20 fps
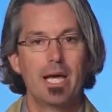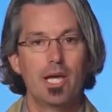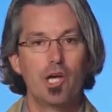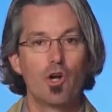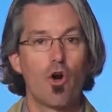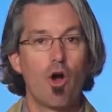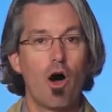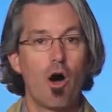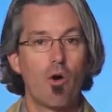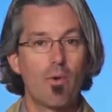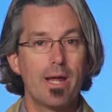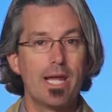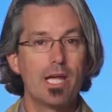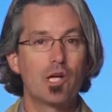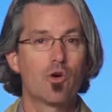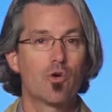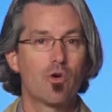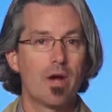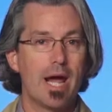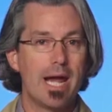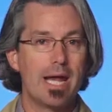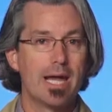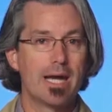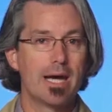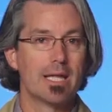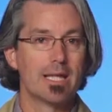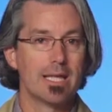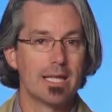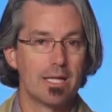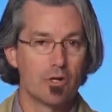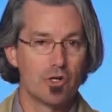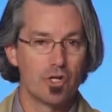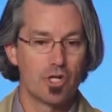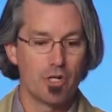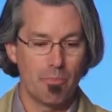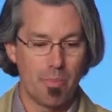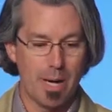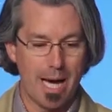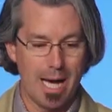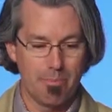you're already creating a
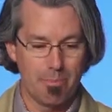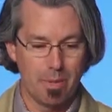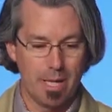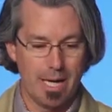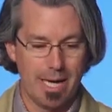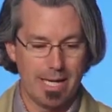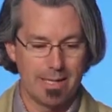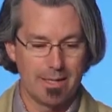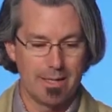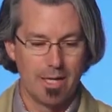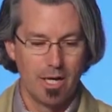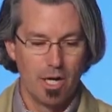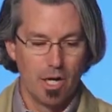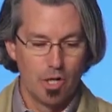leadership pipeline.